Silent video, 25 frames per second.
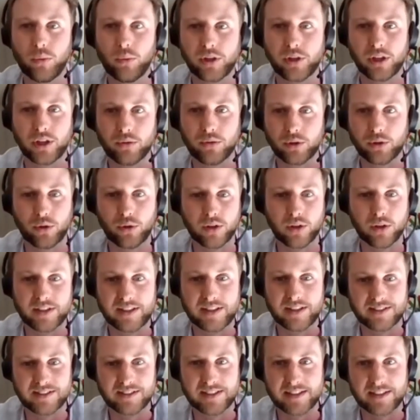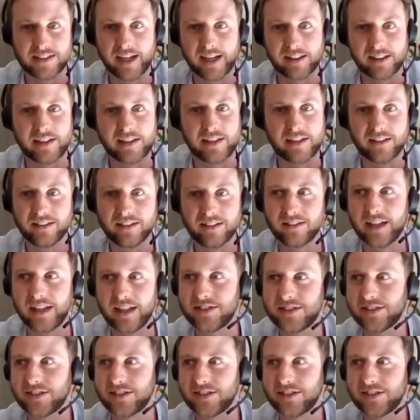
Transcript: we're going to record this exactly. Let's